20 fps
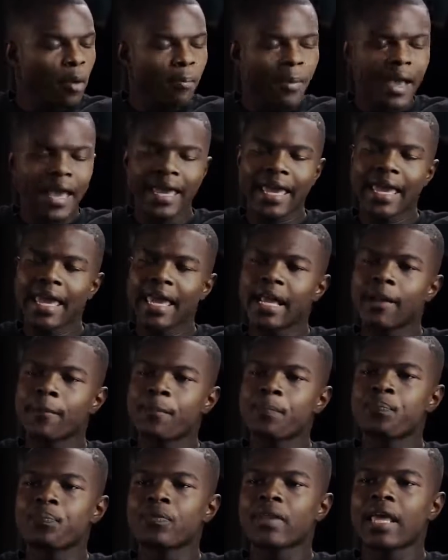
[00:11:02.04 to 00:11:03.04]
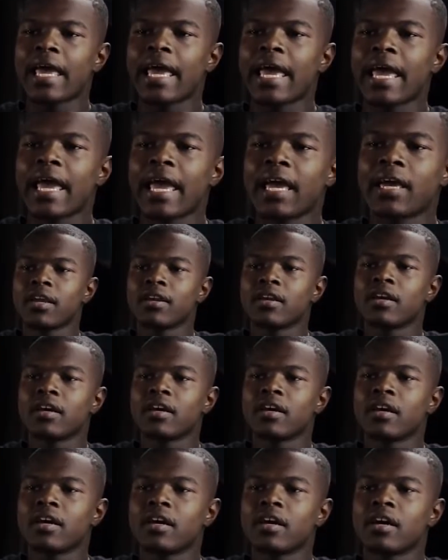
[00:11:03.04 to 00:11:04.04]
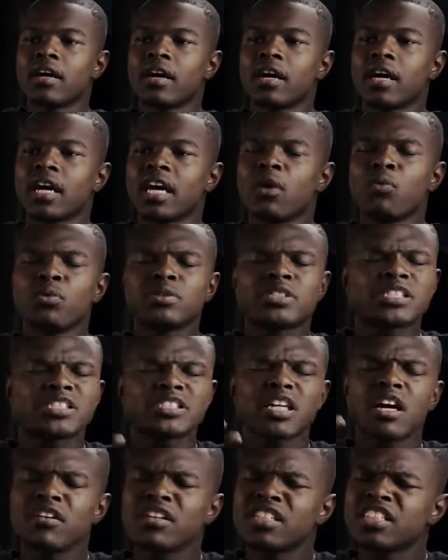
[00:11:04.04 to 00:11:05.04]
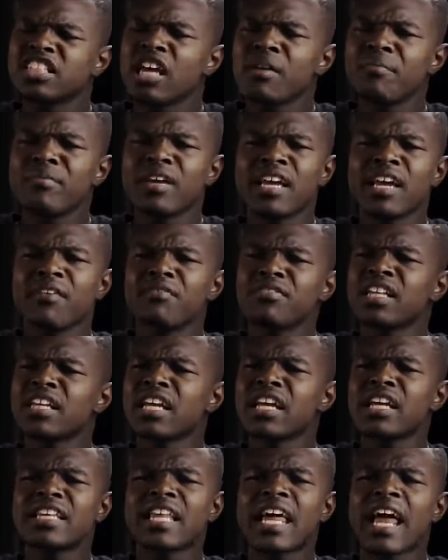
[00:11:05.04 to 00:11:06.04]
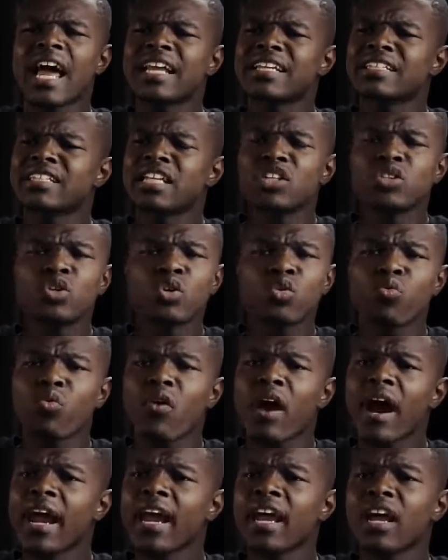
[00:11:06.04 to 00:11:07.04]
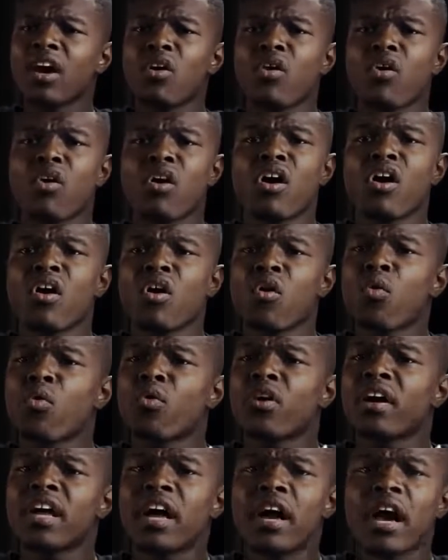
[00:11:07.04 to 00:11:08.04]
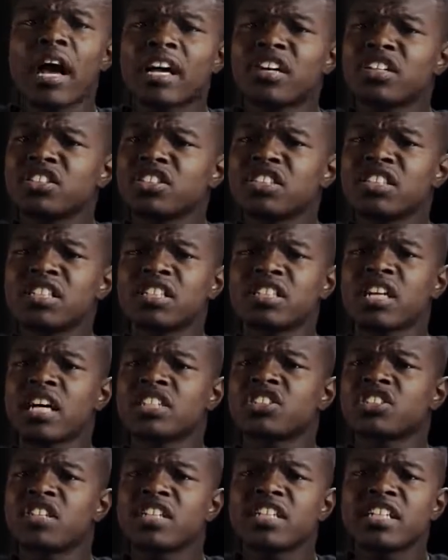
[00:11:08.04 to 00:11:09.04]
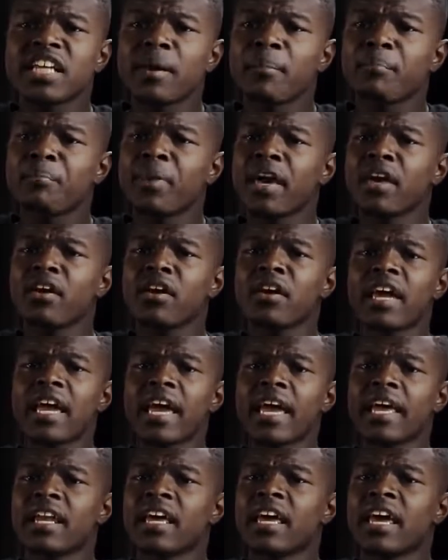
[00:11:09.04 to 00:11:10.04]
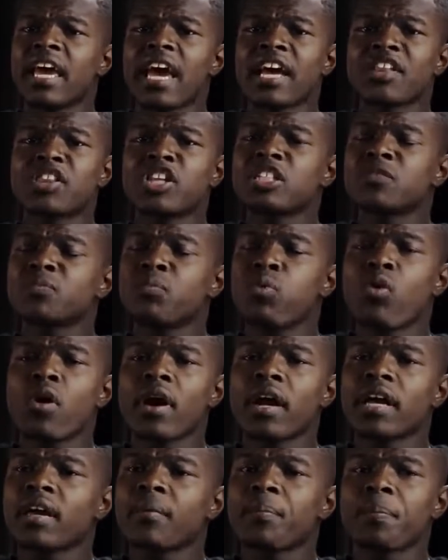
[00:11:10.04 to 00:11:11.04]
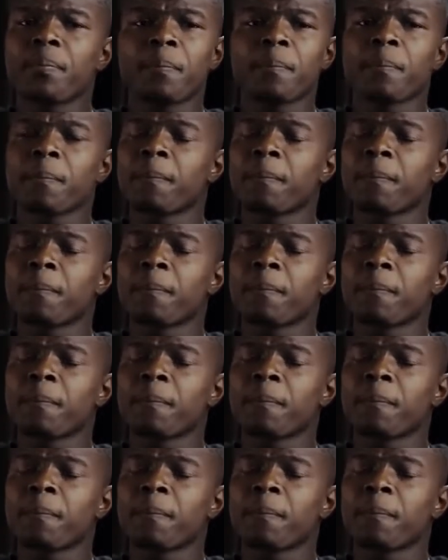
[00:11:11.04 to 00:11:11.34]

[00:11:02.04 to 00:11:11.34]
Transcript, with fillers: I turned my head, and he would just kind of tell me everything that I didn't do right or or I could should I should have did better. And at this point,